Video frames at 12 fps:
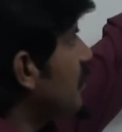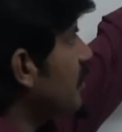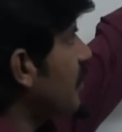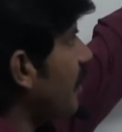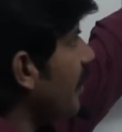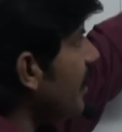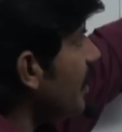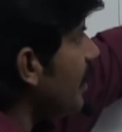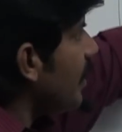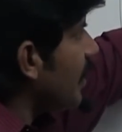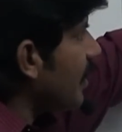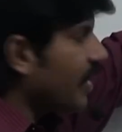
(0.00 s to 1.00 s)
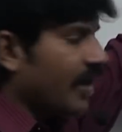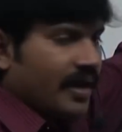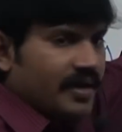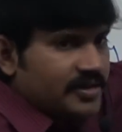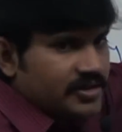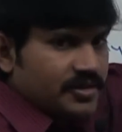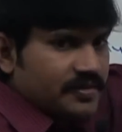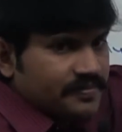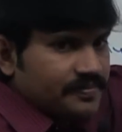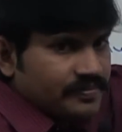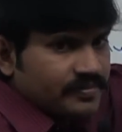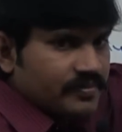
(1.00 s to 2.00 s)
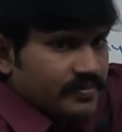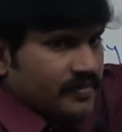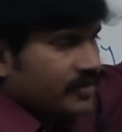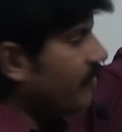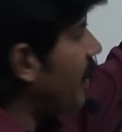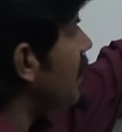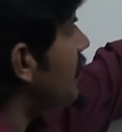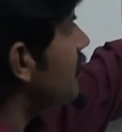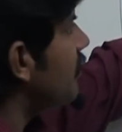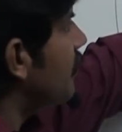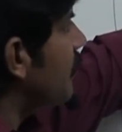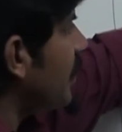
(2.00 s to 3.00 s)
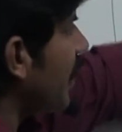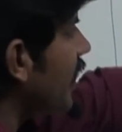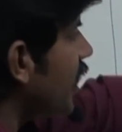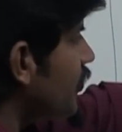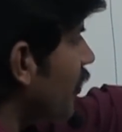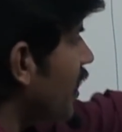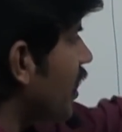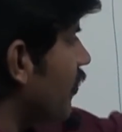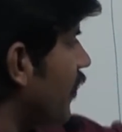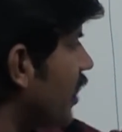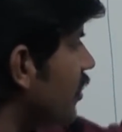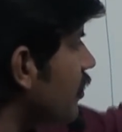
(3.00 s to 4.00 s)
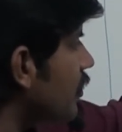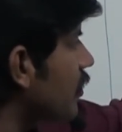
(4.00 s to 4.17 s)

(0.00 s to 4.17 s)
Try catch valid, try catch finally valid.